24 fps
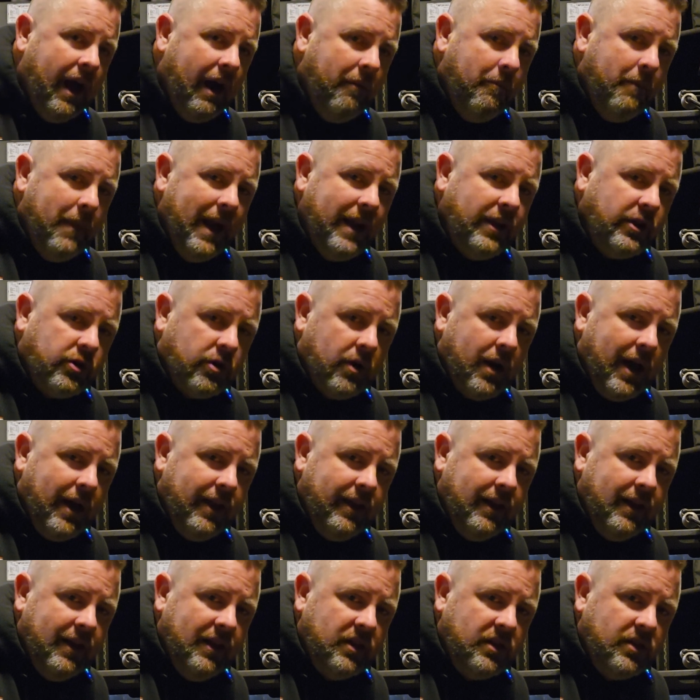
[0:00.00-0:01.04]
I may
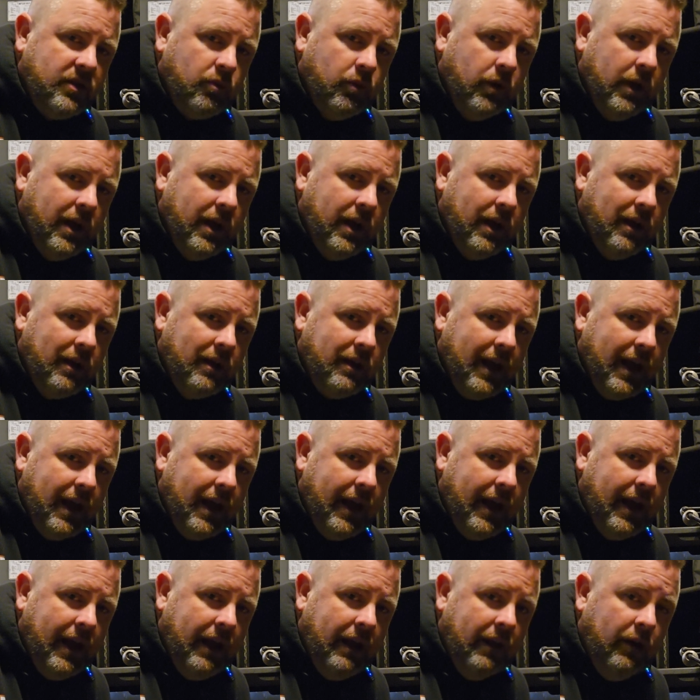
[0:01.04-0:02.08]
try this with
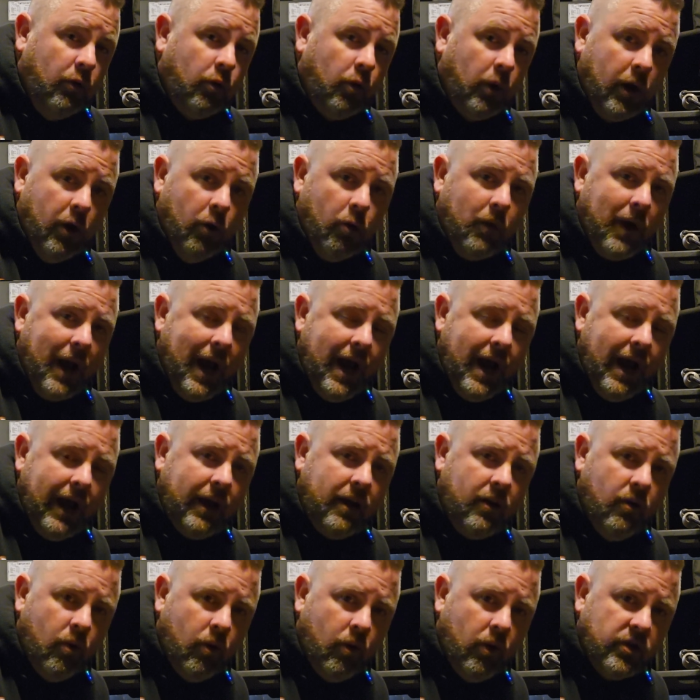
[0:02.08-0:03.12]
a grill
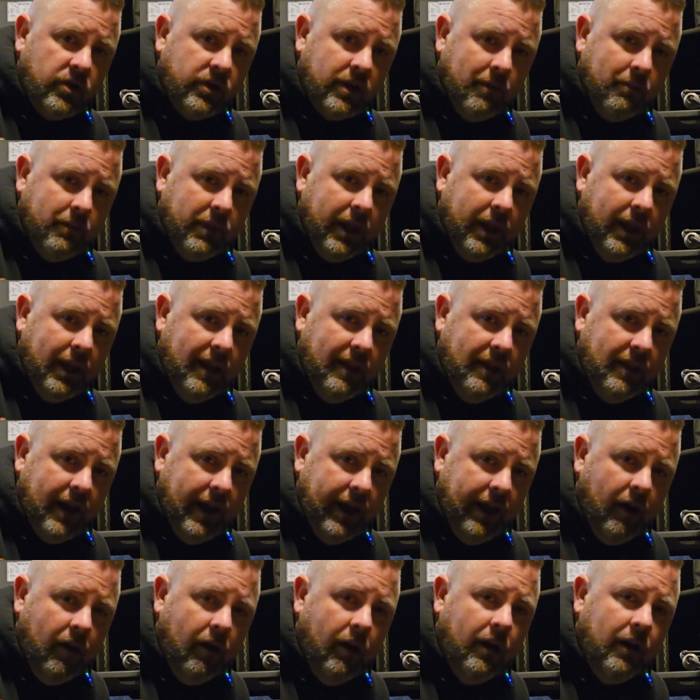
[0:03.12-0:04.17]
rack or something in
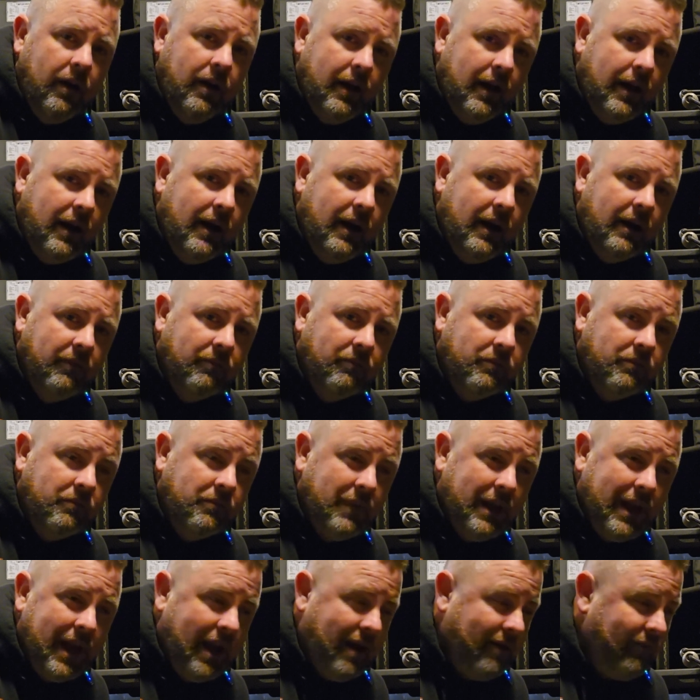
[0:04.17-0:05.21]
there, kind
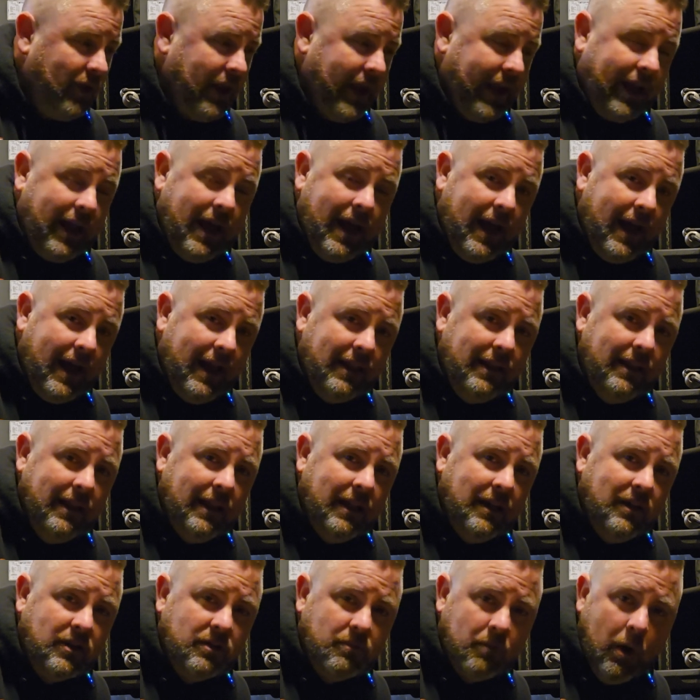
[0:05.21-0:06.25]
of like I had
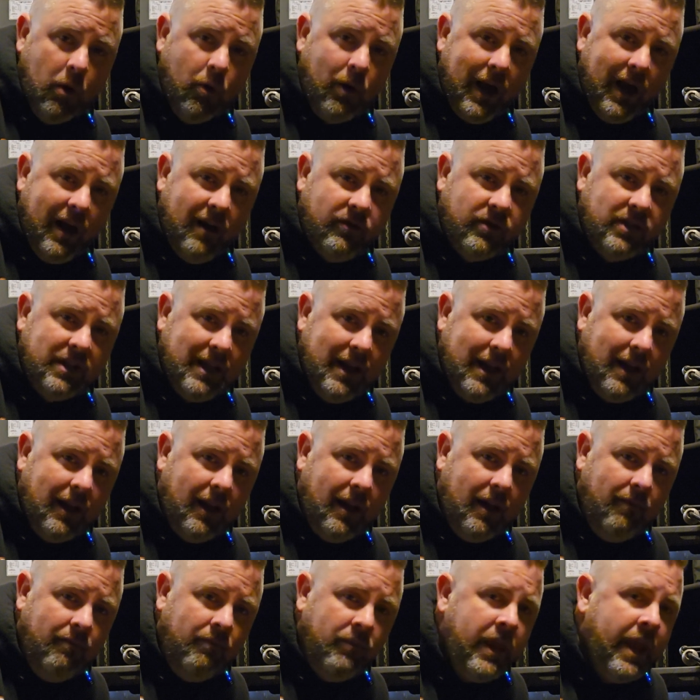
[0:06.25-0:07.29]
the smokehouse set
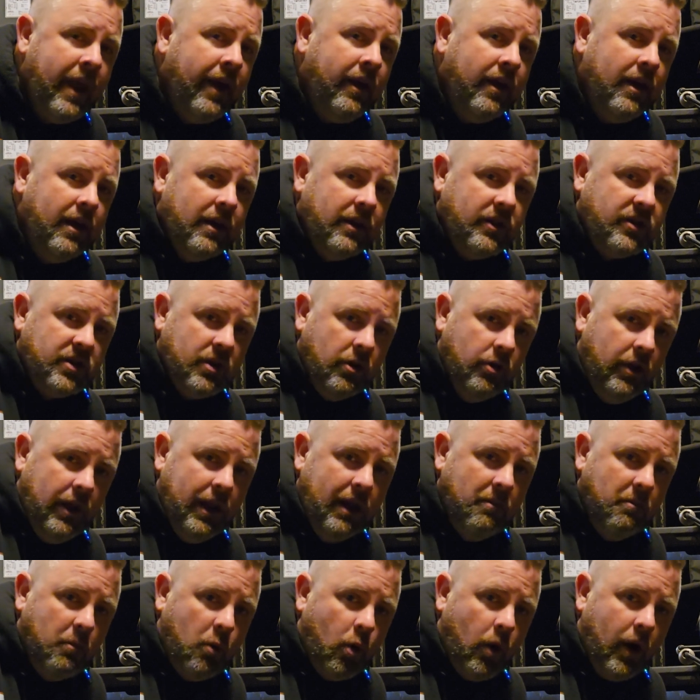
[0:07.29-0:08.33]
up, so you
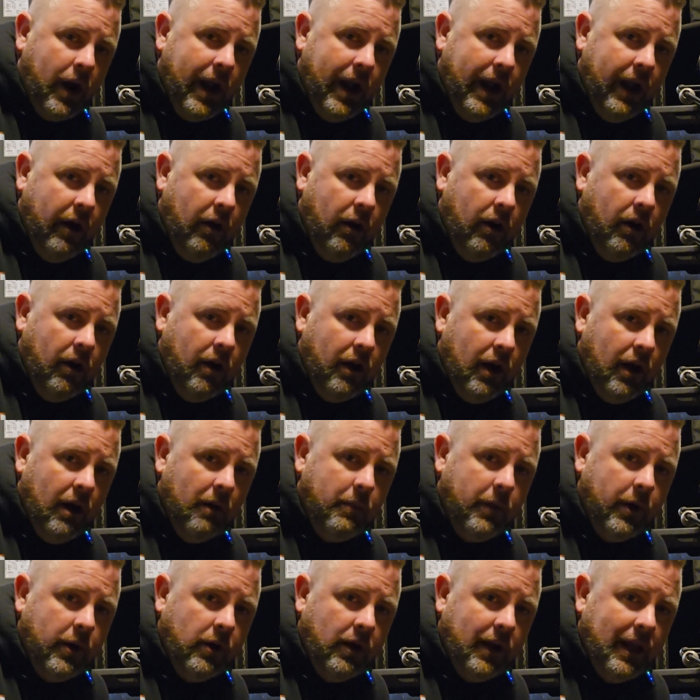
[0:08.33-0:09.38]
get more air
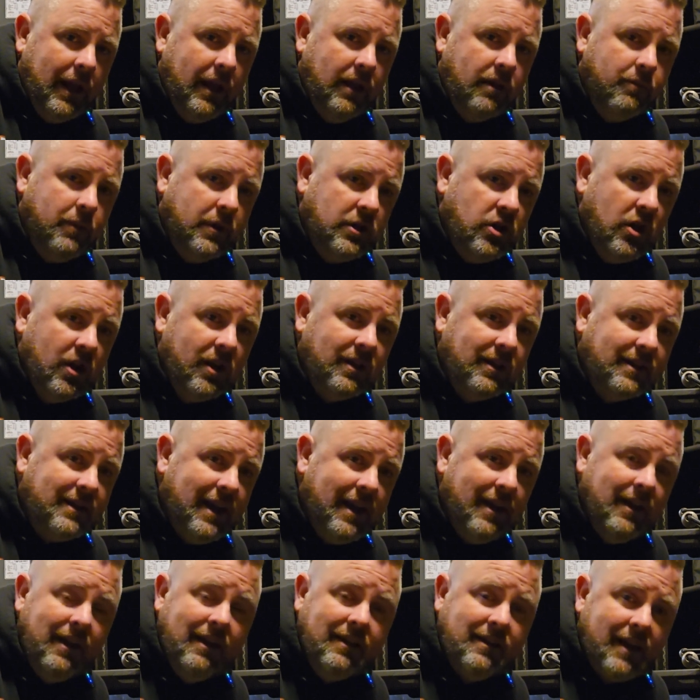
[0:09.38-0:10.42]
up underneath. But you can
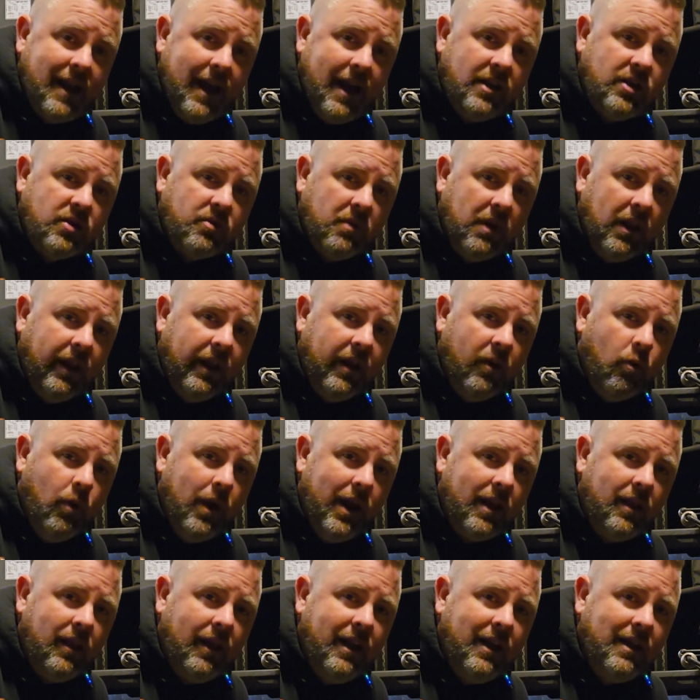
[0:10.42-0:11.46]
see these catch really
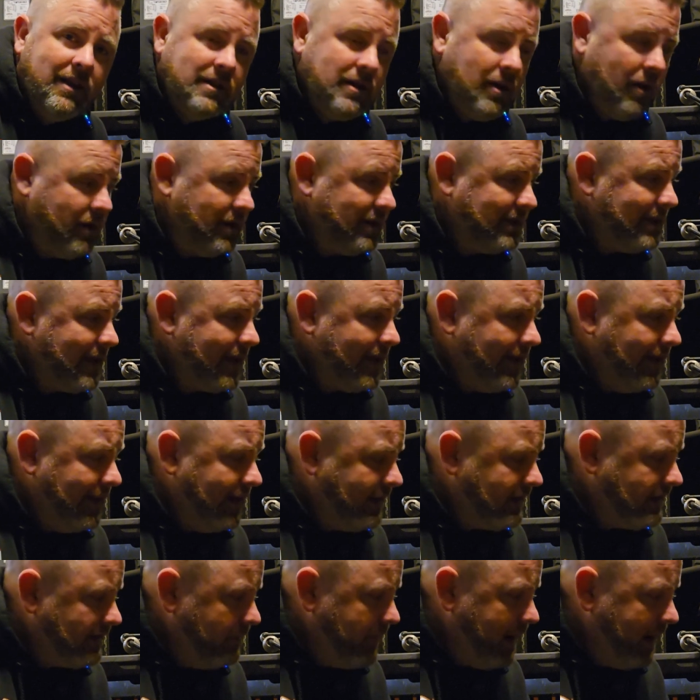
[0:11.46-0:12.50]
quickly as long as they can
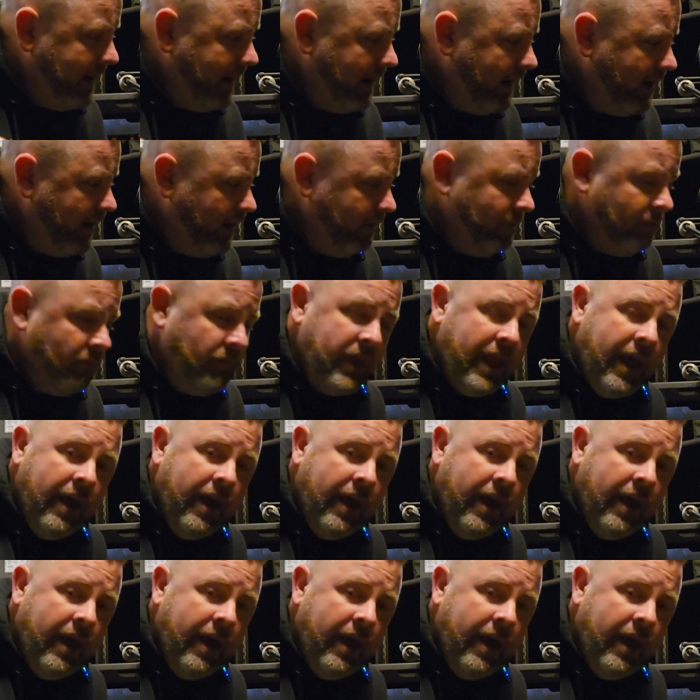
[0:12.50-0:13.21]
get some air.